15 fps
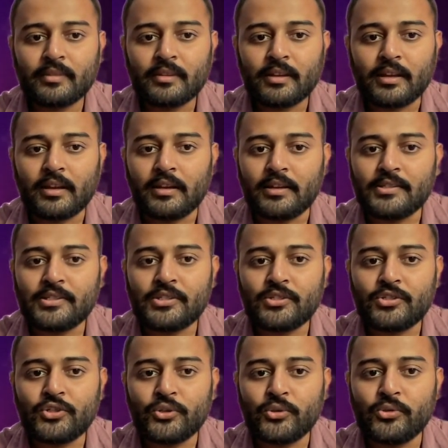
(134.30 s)
and let's
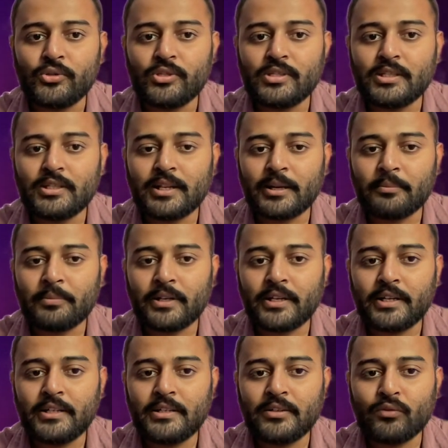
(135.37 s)
choose the
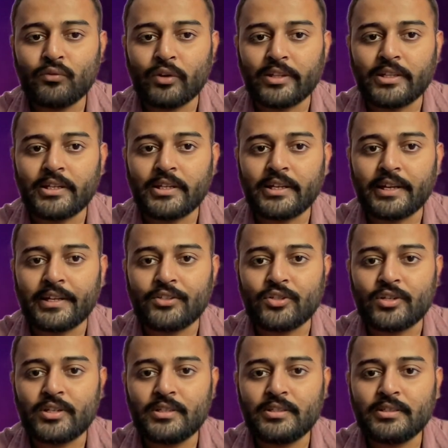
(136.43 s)
template weather
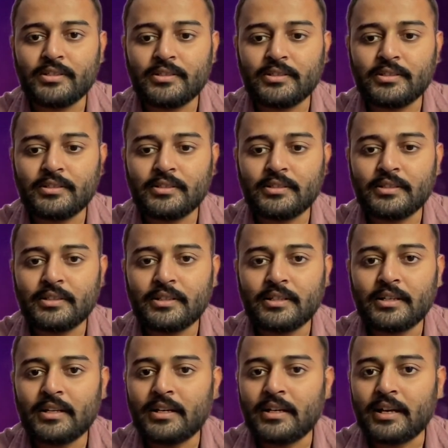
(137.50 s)
agent,
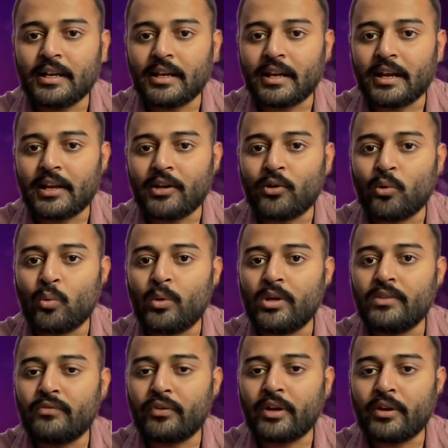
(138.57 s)
and I'll go
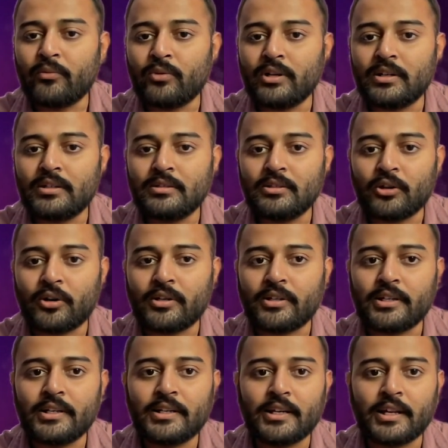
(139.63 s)
with framework
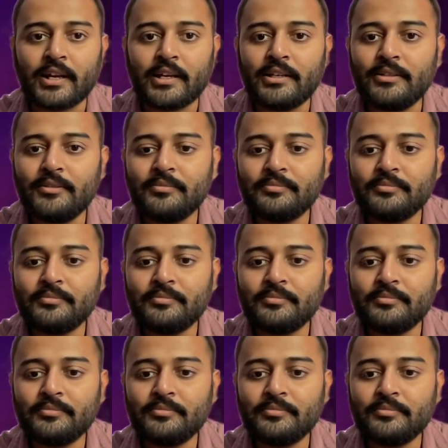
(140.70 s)
.NET 9.